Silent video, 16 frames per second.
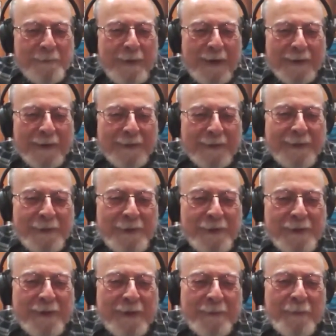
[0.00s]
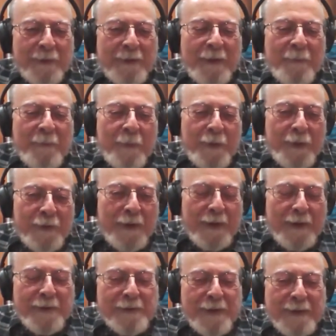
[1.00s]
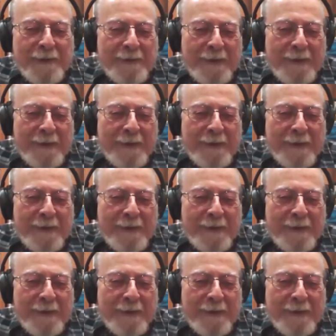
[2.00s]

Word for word: politicians said what the United States